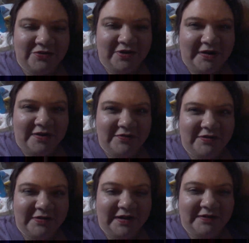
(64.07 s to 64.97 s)
drink
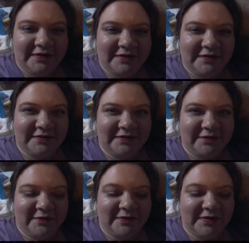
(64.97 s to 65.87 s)
enough tonight,
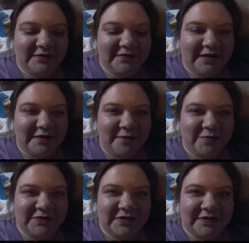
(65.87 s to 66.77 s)
so I decided
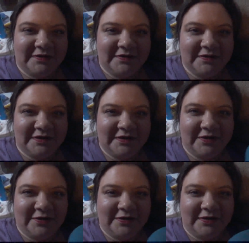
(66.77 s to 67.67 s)
I'm just gonna sit
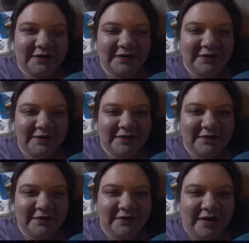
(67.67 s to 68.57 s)
here and
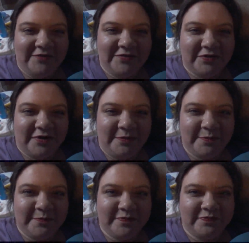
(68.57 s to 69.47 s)
live
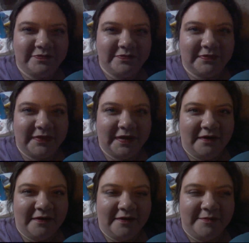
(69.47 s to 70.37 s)
stream
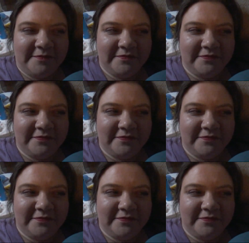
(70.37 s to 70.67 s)
um,